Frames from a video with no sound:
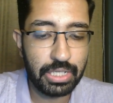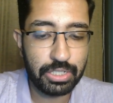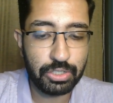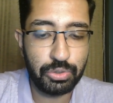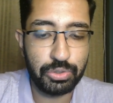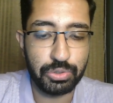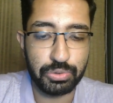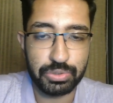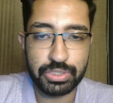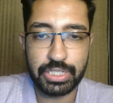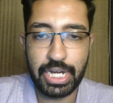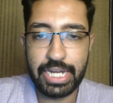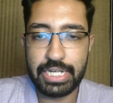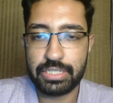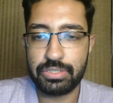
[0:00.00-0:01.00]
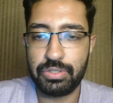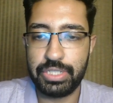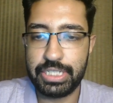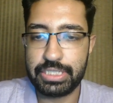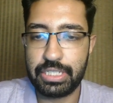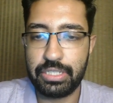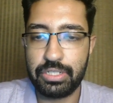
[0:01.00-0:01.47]
Kudus, right? So
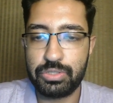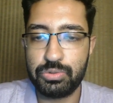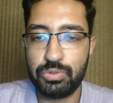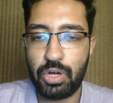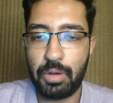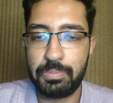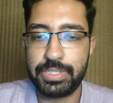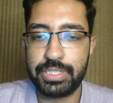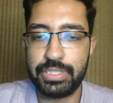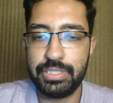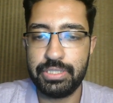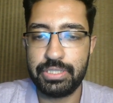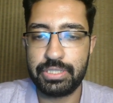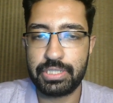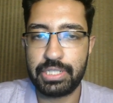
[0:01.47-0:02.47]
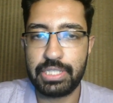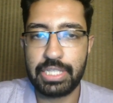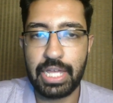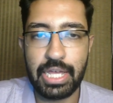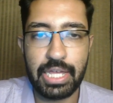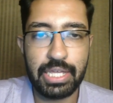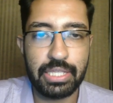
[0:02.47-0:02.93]
these are the two options,
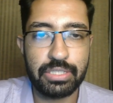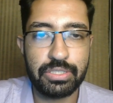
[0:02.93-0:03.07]
the